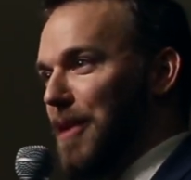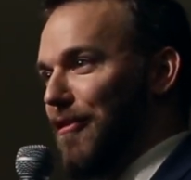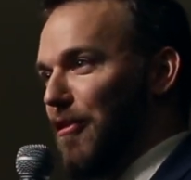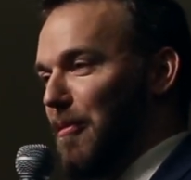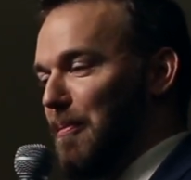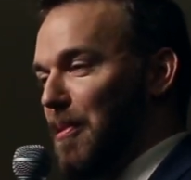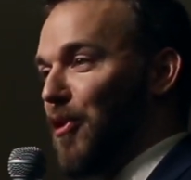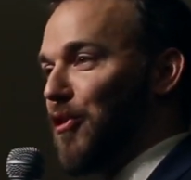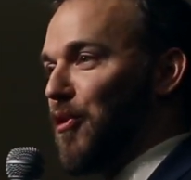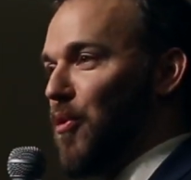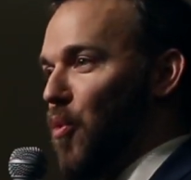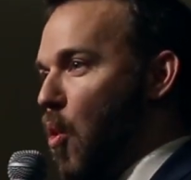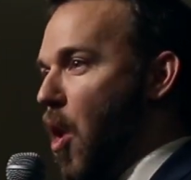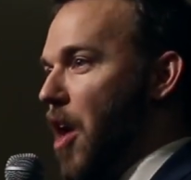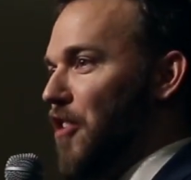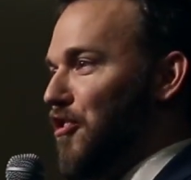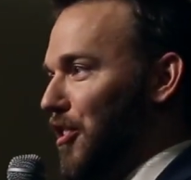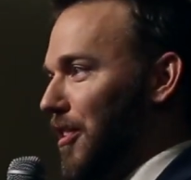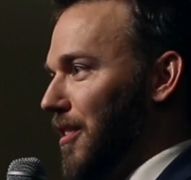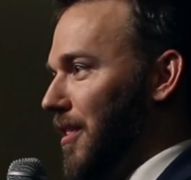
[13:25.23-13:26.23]
every person
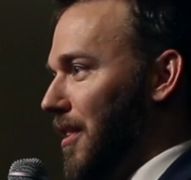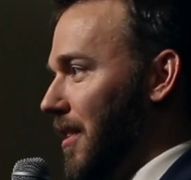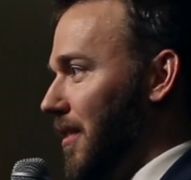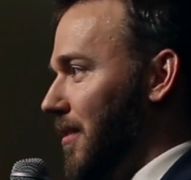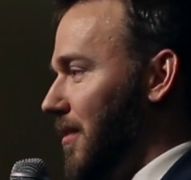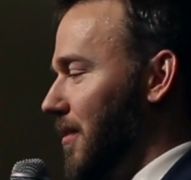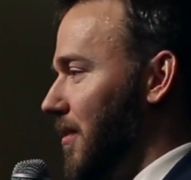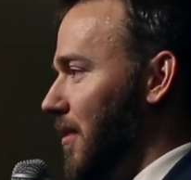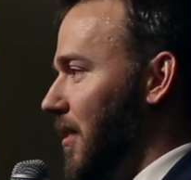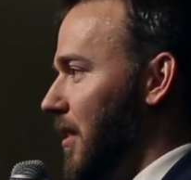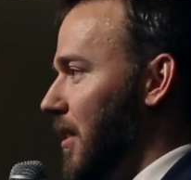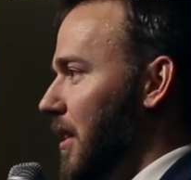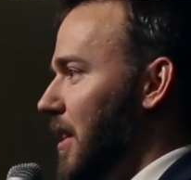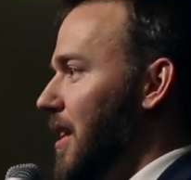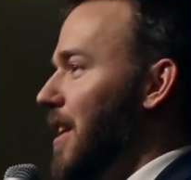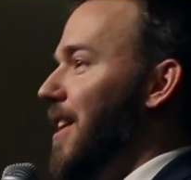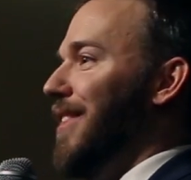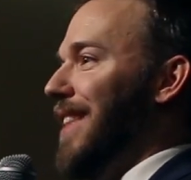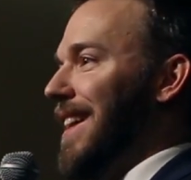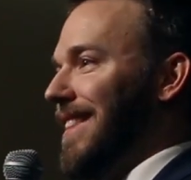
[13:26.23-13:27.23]
watching this,
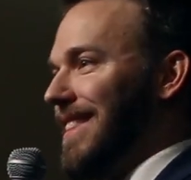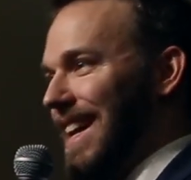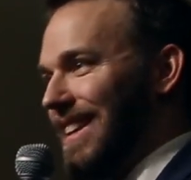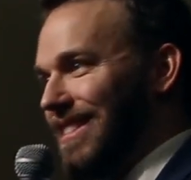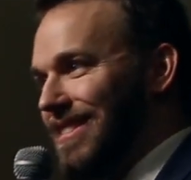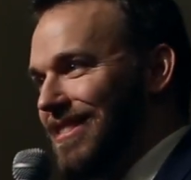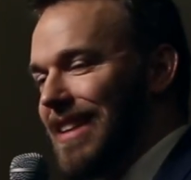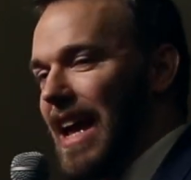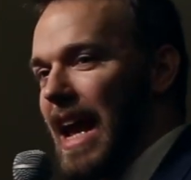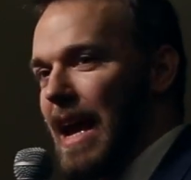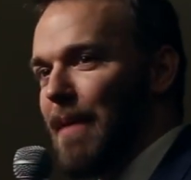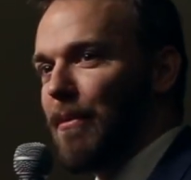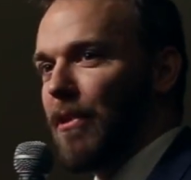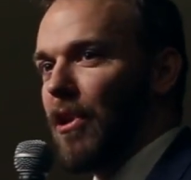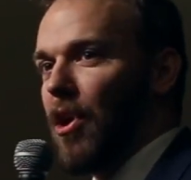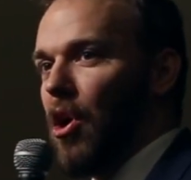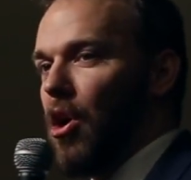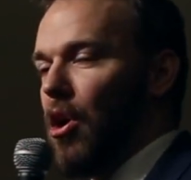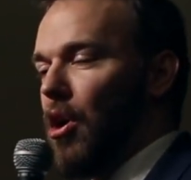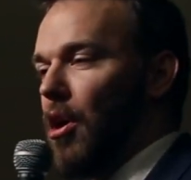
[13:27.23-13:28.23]
that that
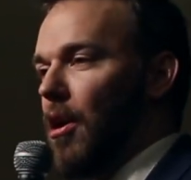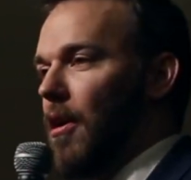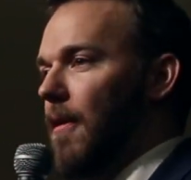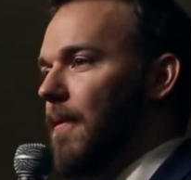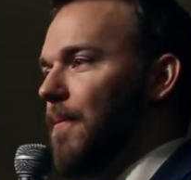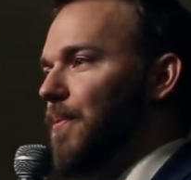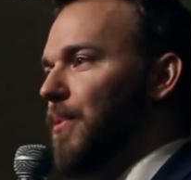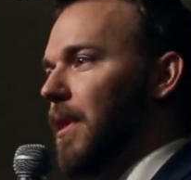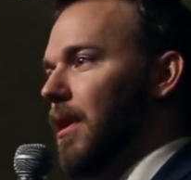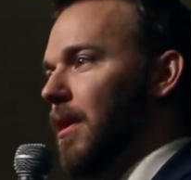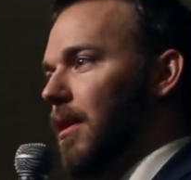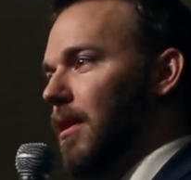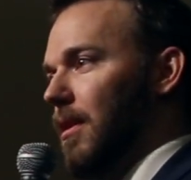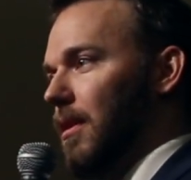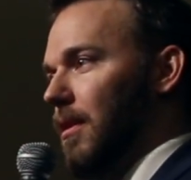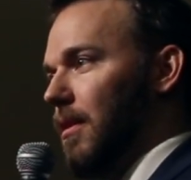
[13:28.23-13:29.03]
same law